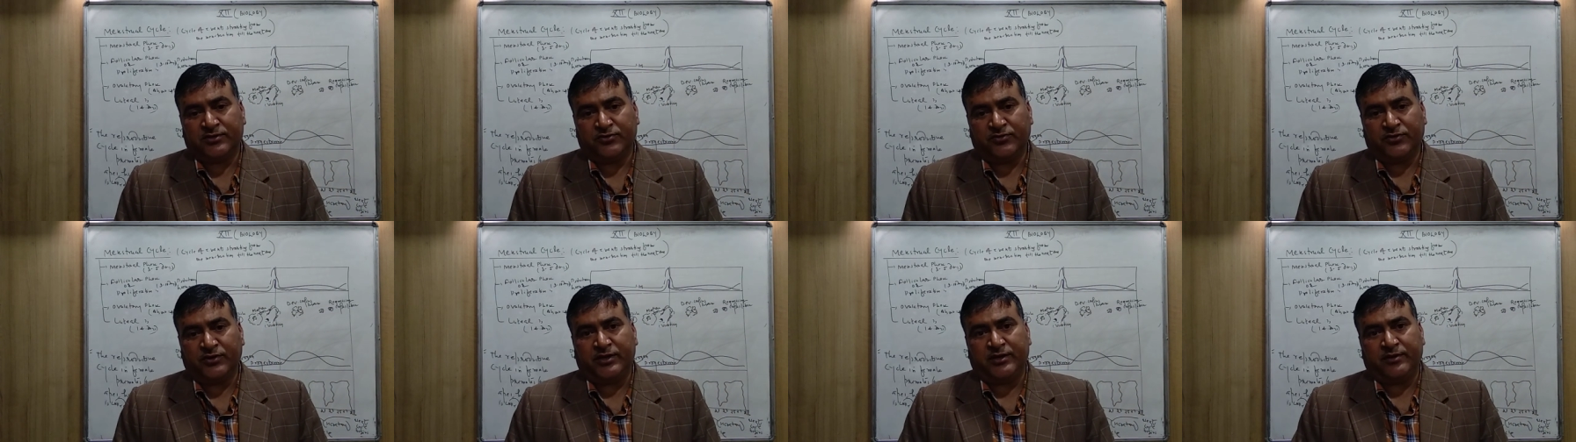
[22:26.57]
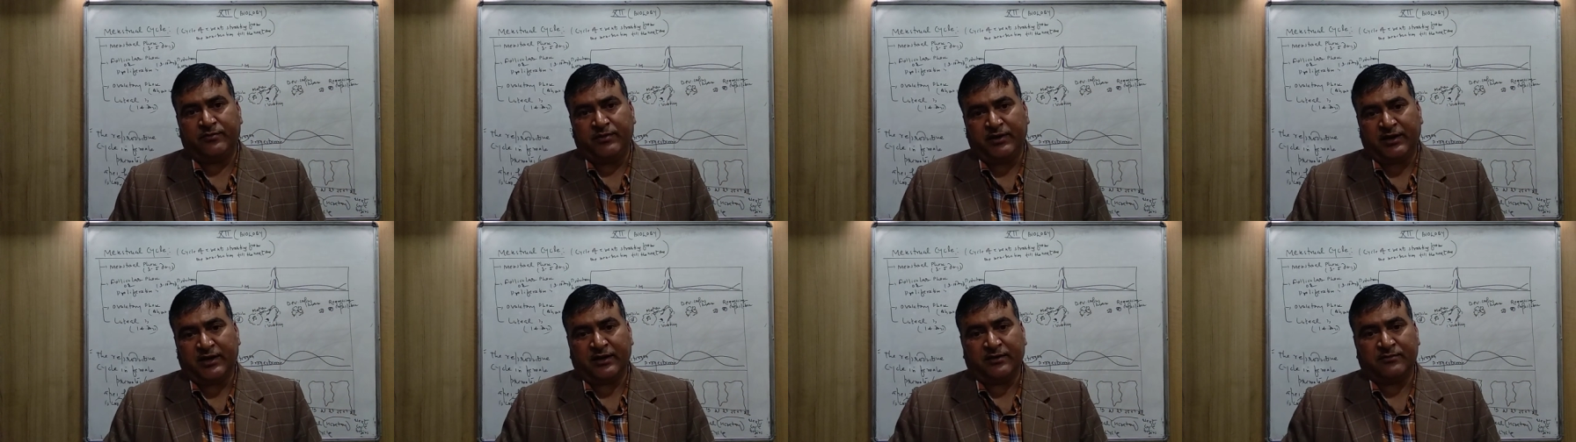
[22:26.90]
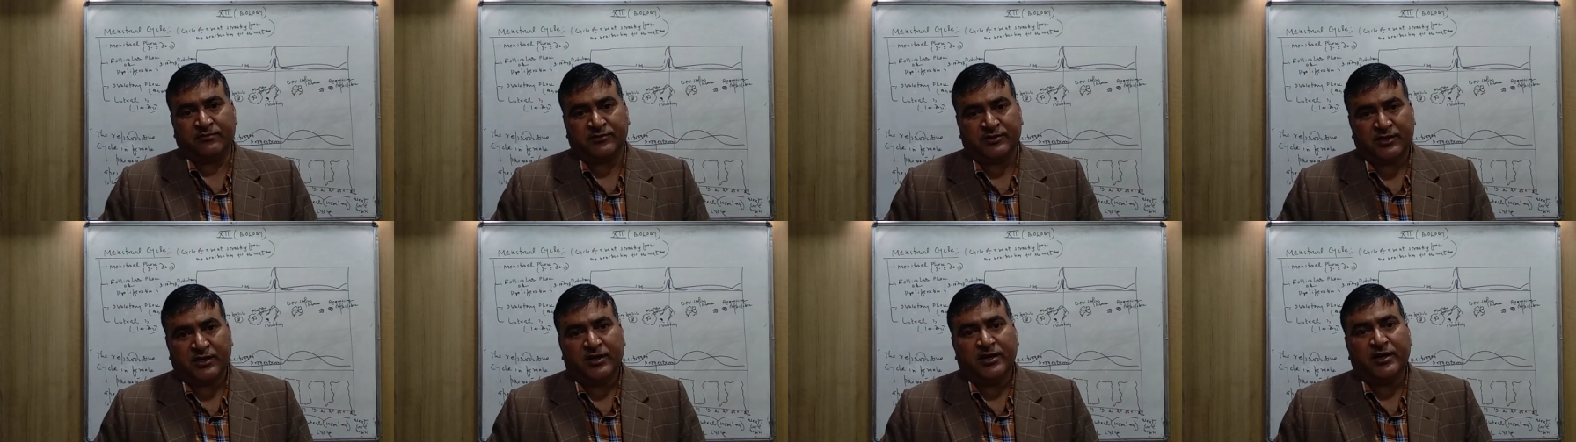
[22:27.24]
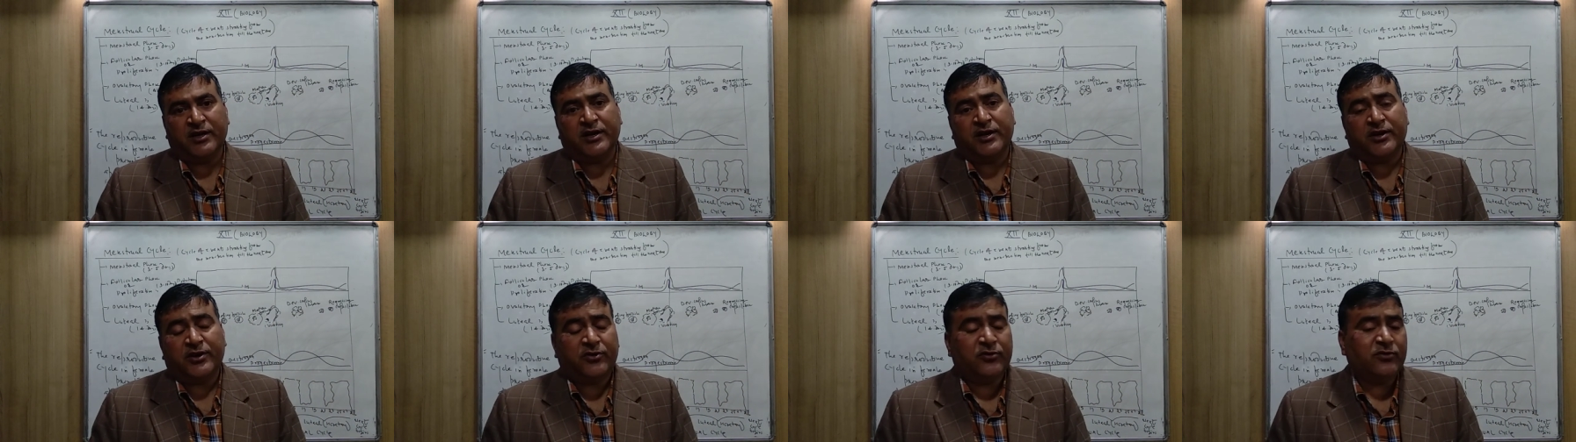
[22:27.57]
So it becomes
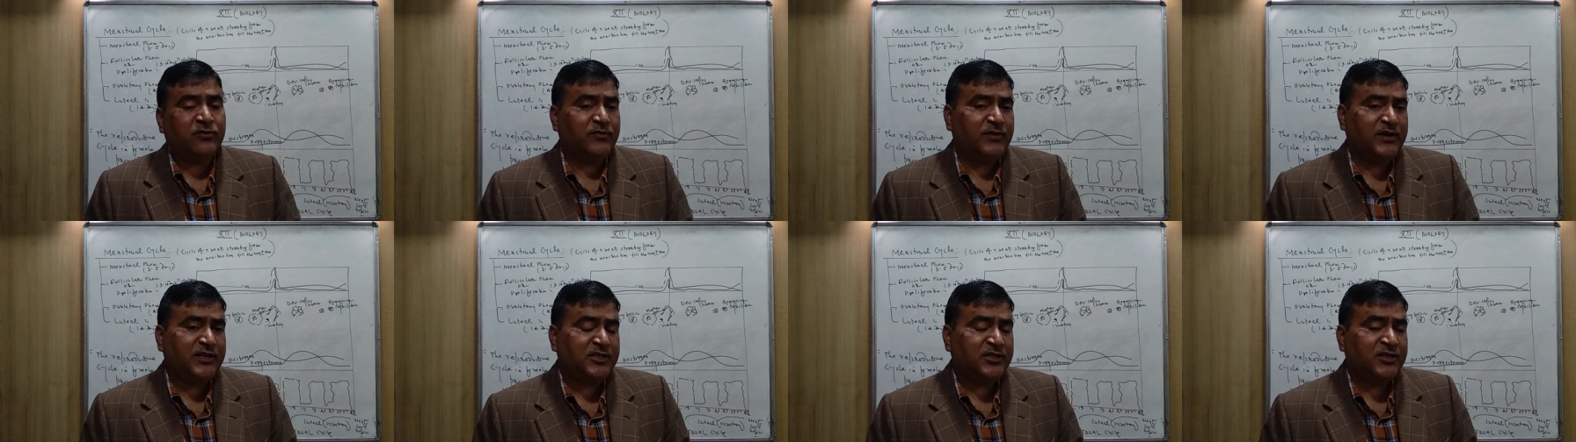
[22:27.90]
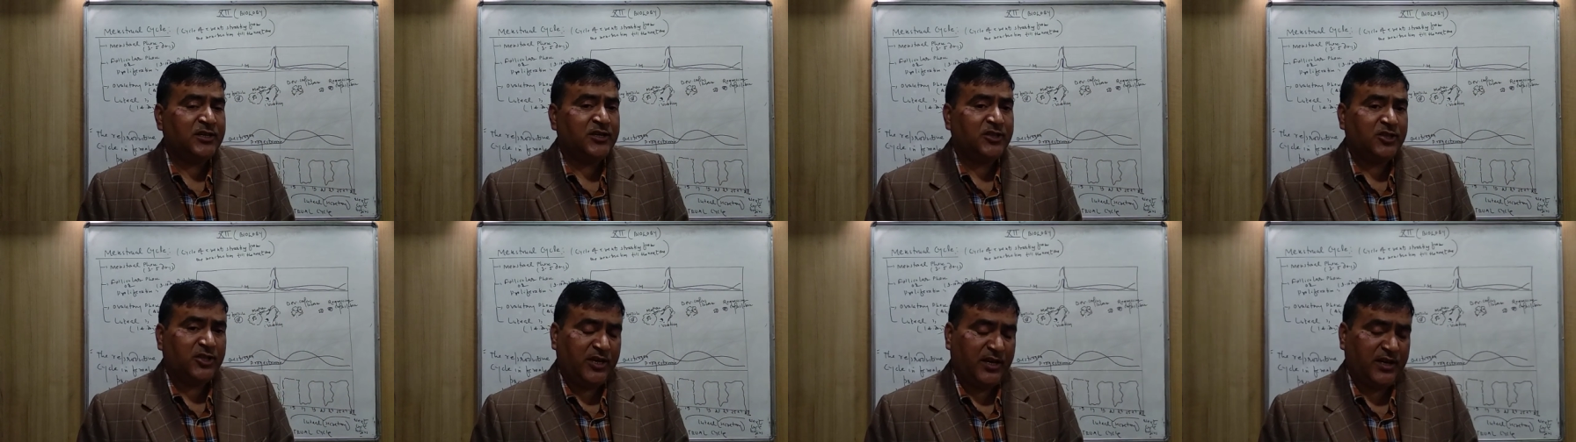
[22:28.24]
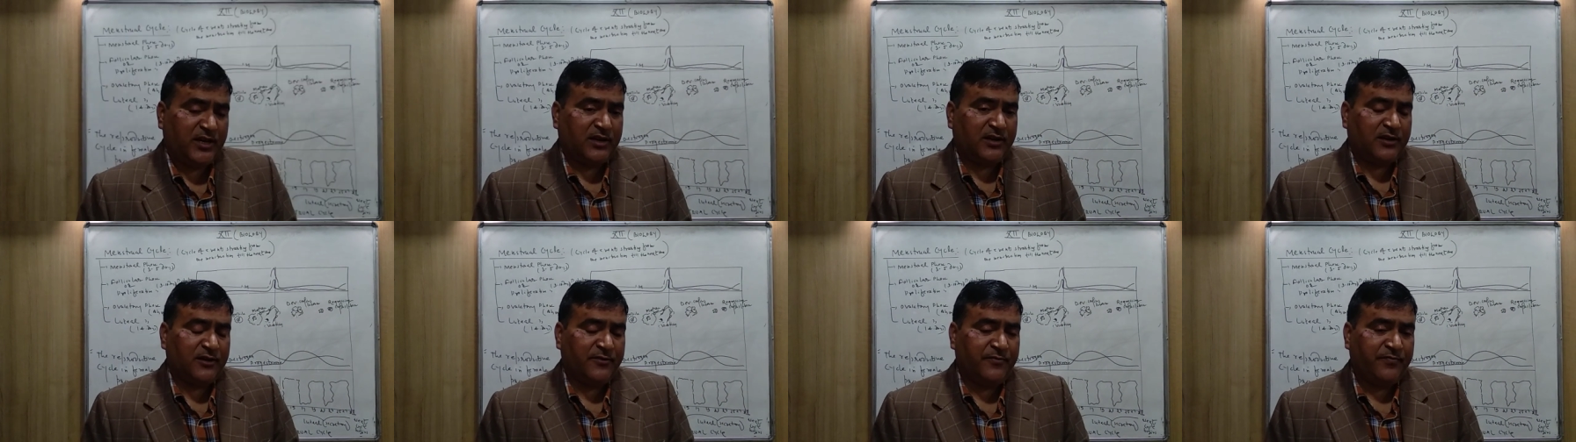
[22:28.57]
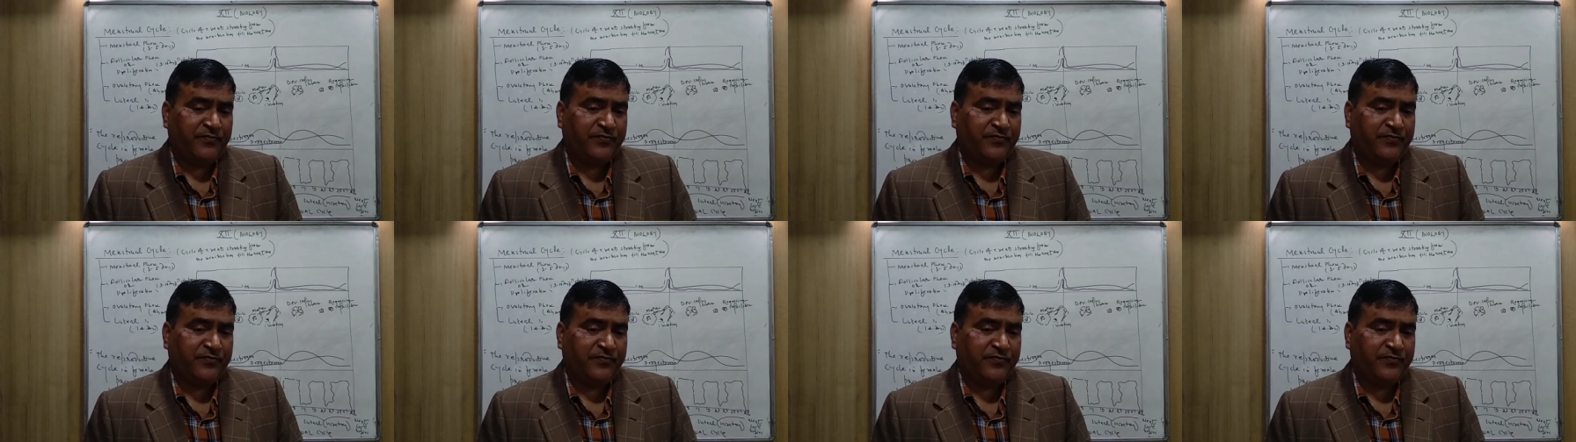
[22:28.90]
too much thick.